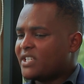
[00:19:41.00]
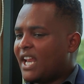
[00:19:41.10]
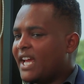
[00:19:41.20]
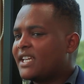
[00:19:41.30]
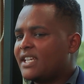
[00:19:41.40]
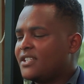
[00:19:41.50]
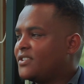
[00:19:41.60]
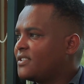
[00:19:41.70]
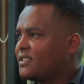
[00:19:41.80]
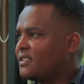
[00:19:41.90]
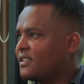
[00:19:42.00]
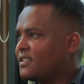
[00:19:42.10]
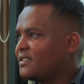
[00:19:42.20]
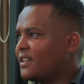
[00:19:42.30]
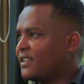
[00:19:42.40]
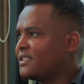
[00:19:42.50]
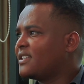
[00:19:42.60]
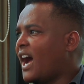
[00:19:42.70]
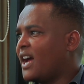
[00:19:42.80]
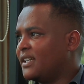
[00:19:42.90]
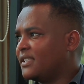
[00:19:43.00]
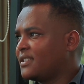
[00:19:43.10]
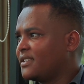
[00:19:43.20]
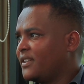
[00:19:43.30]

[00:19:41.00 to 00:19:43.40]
Because unlike kids, these are adults.